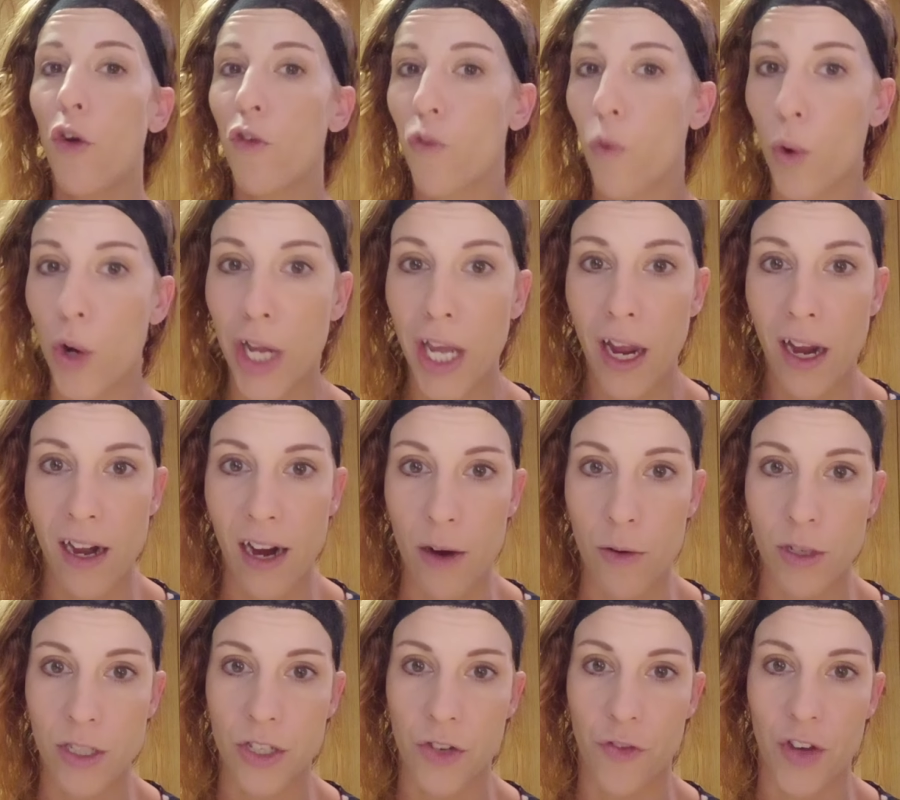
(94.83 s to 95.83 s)
48
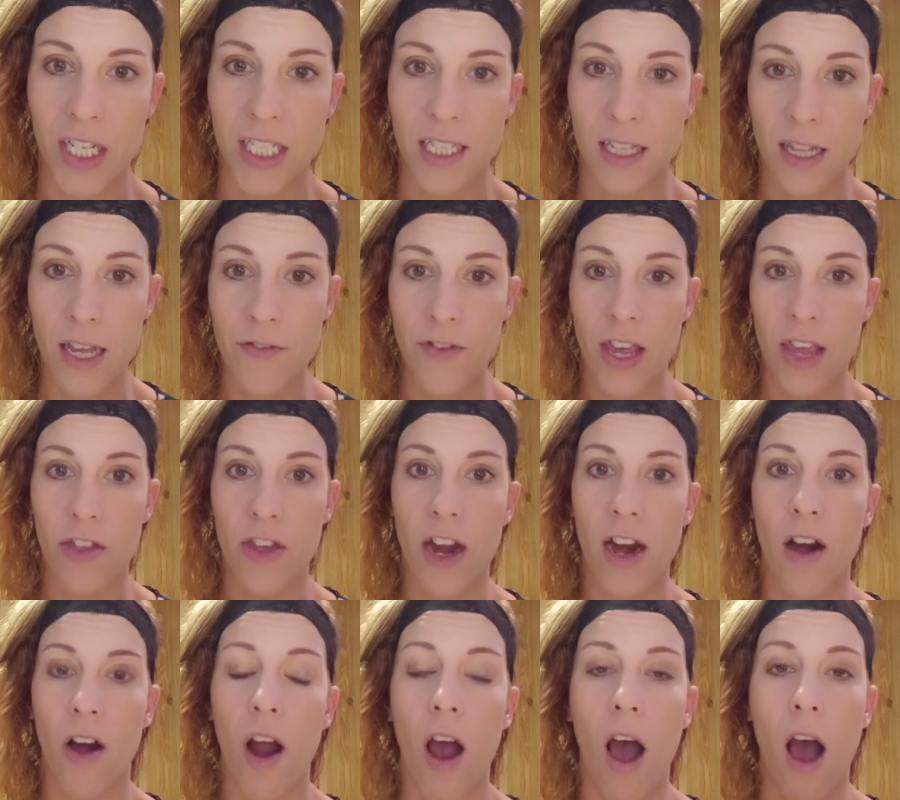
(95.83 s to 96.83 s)
hours of us living
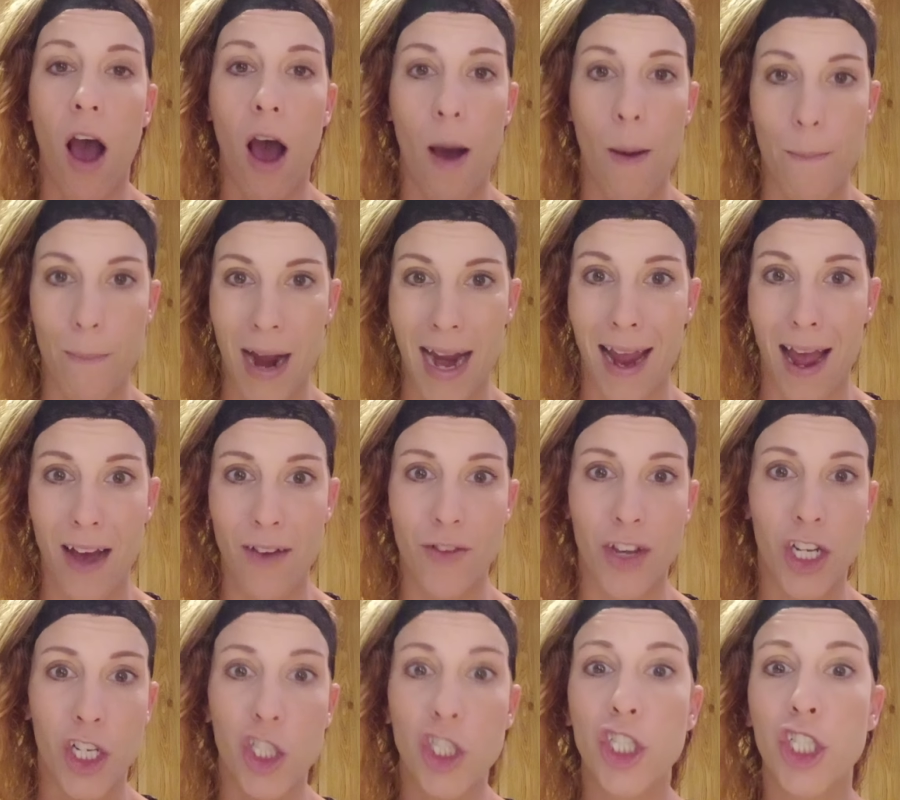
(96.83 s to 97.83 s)
there, my
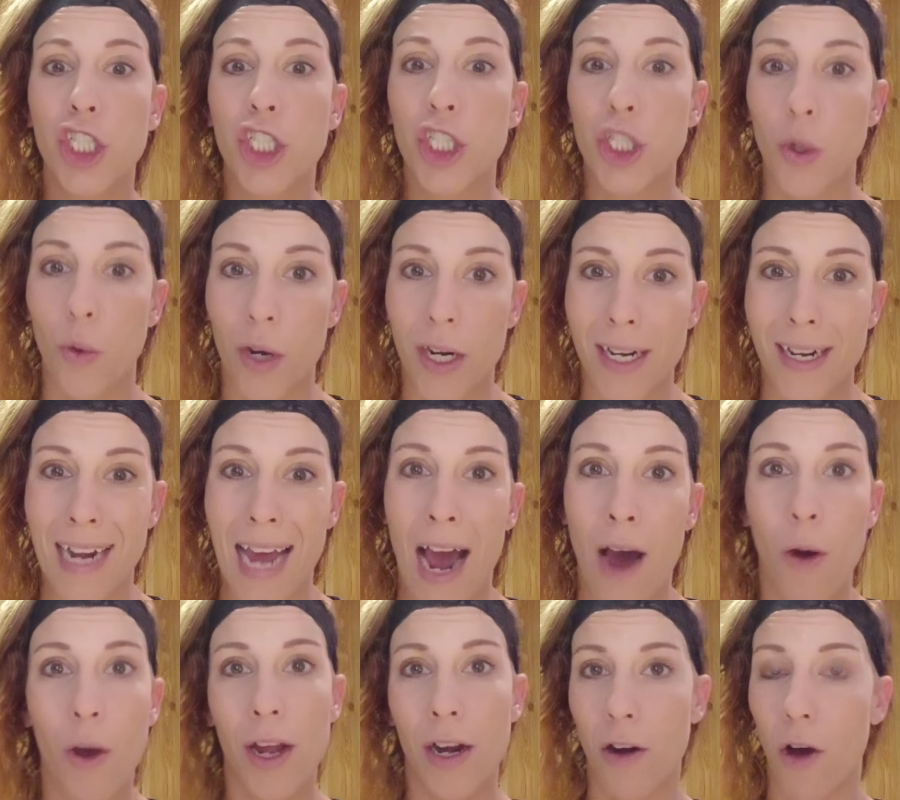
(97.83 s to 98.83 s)
oven shorted
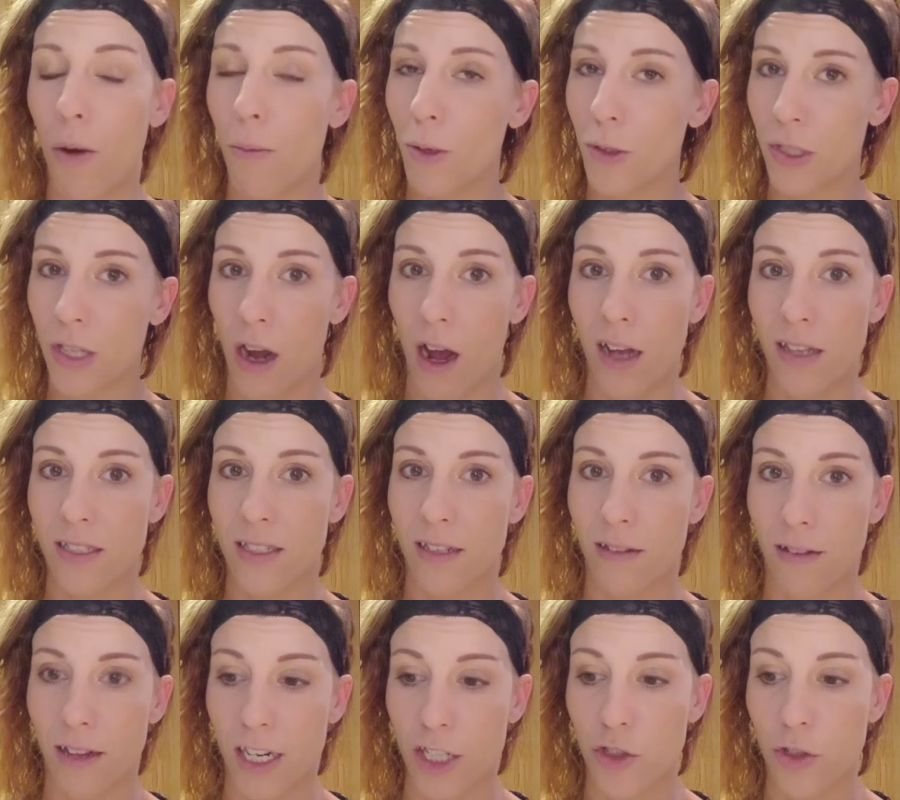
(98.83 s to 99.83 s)
out and almost caused
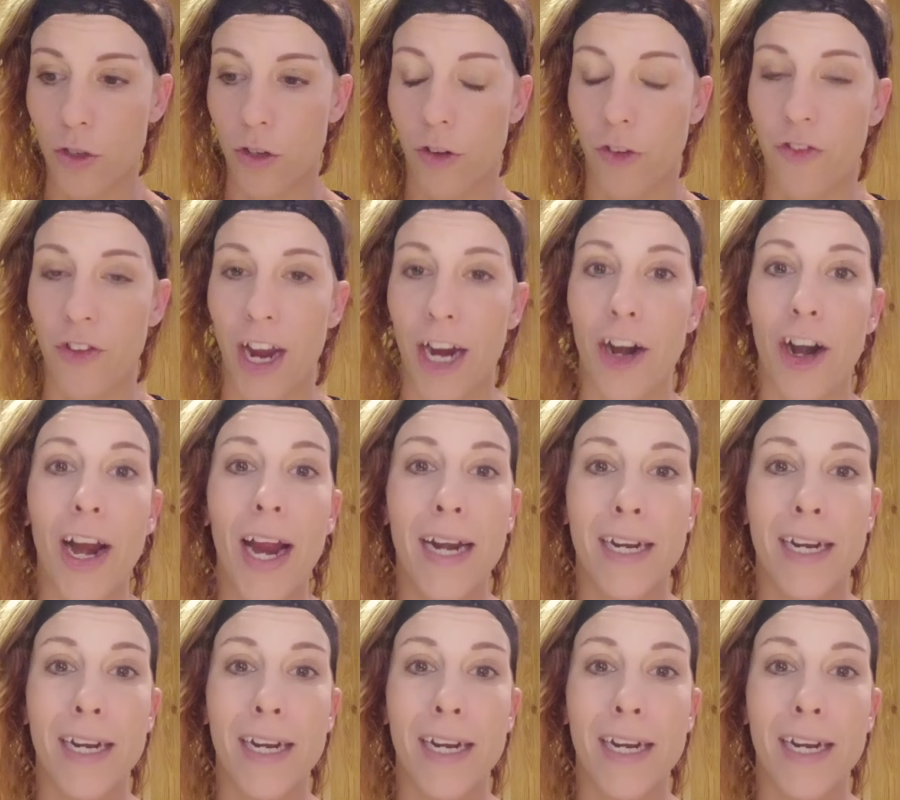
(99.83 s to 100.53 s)
an electrical fire,